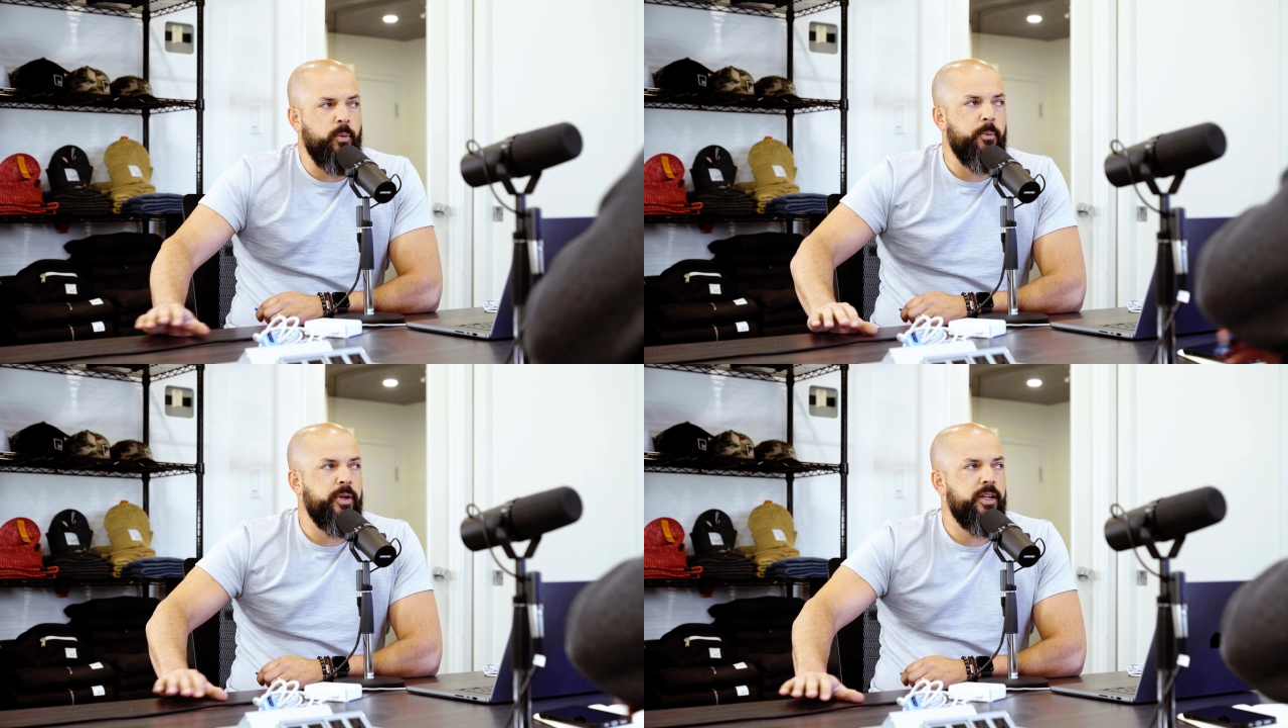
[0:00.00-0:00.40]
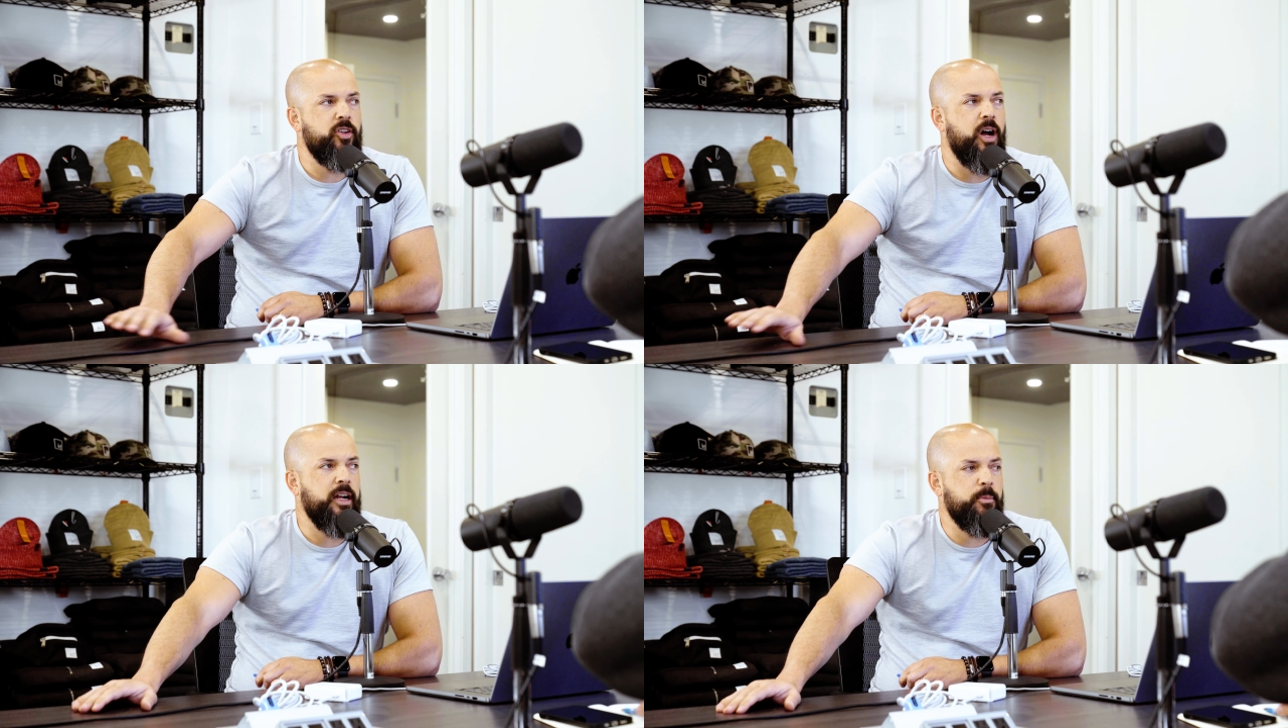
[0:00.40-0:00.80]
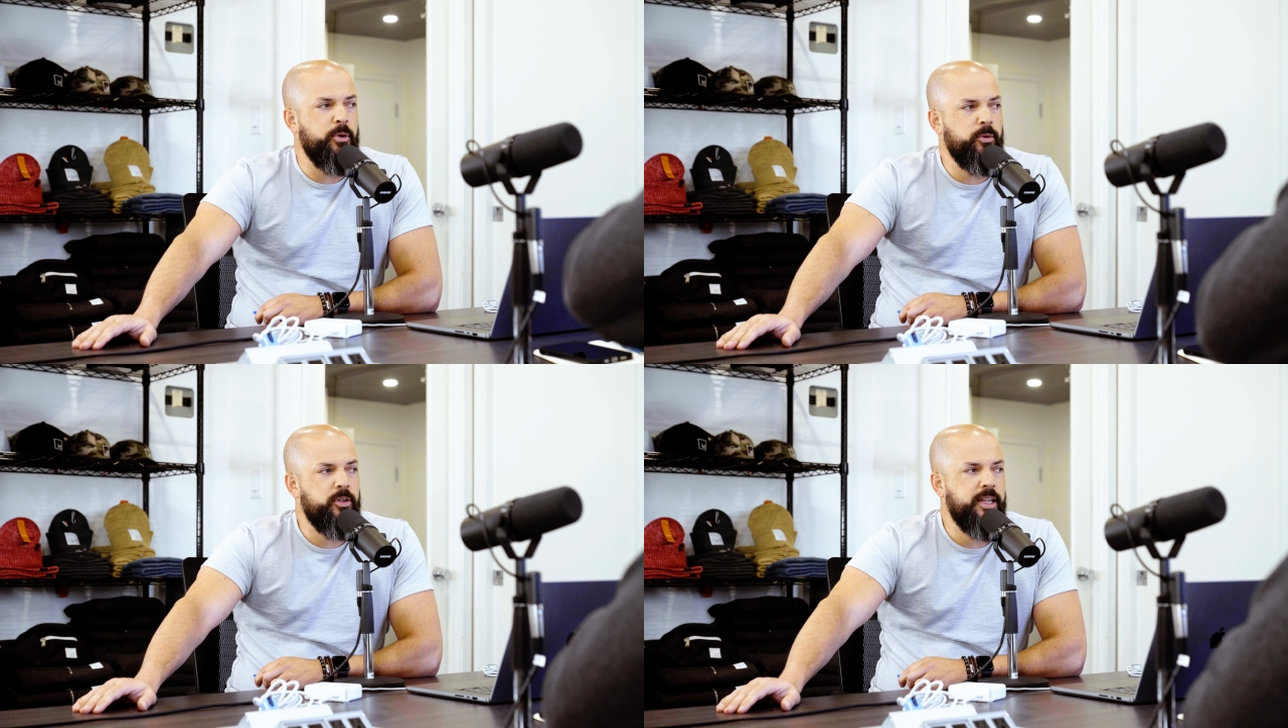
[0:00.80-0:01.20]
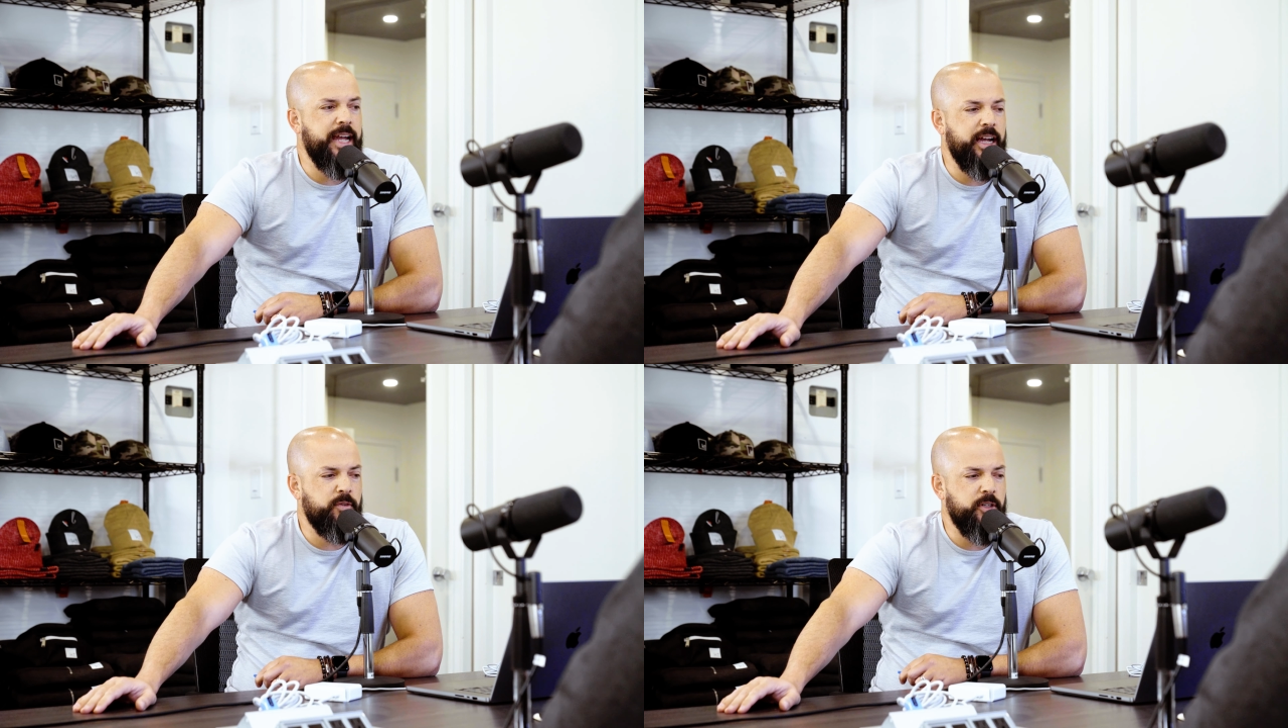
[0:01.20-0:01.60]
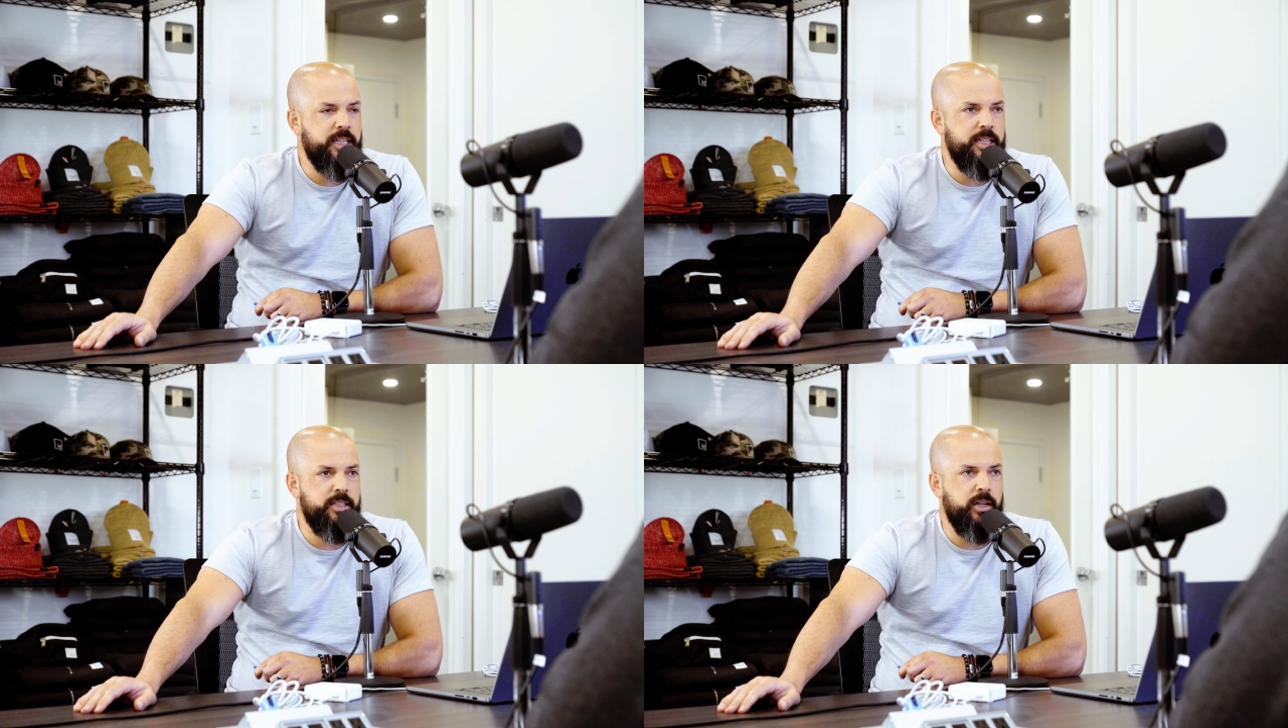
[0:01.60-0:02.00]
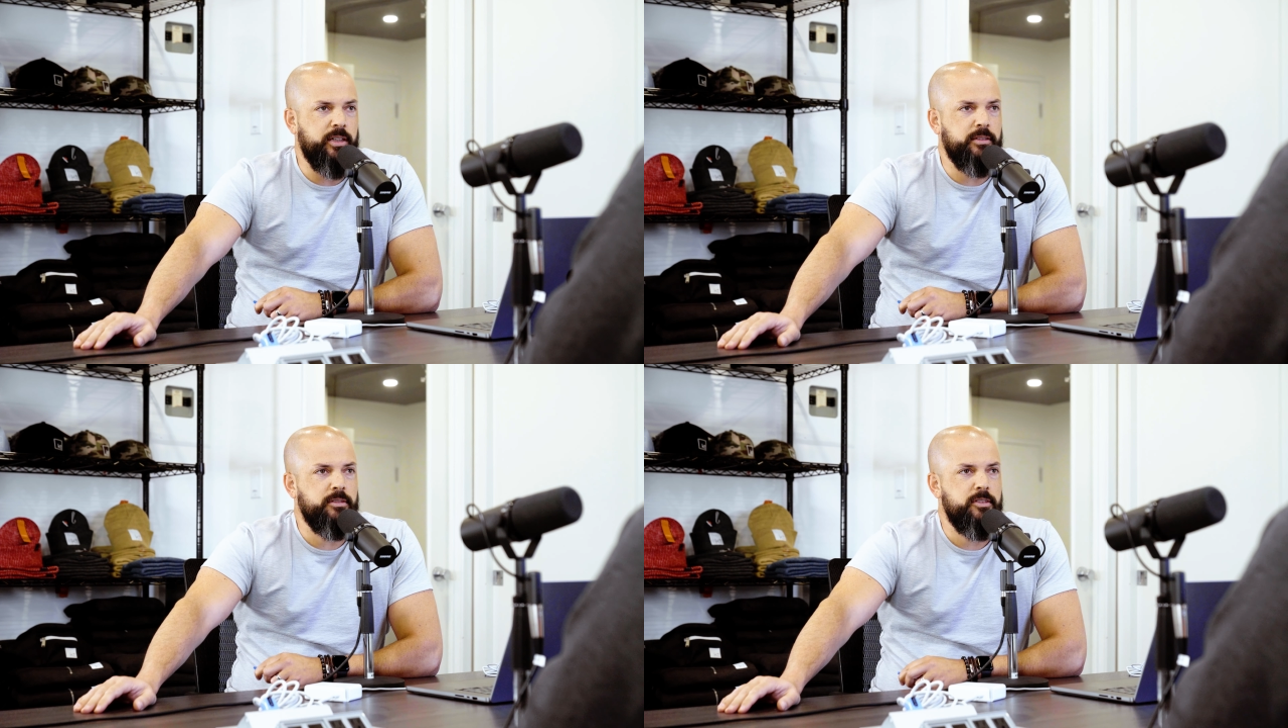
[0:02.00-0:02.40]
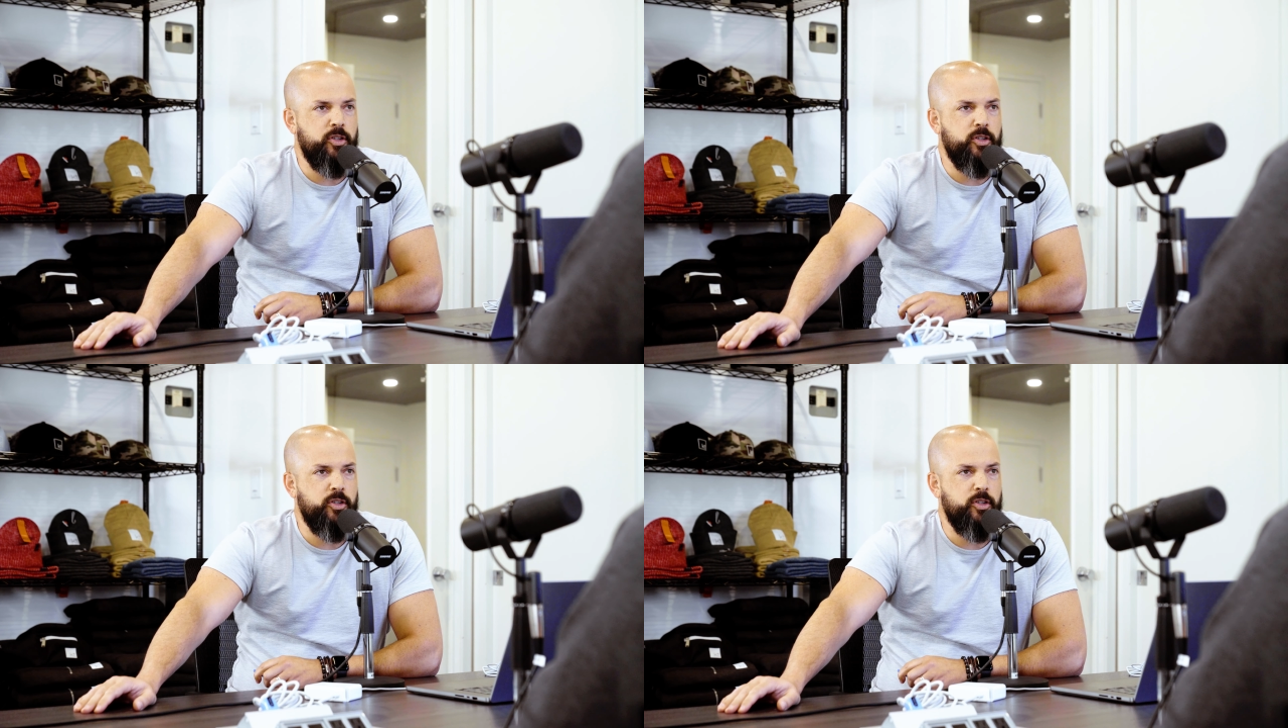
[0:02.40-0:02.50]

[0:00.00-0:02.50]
when we talk about cash for keys on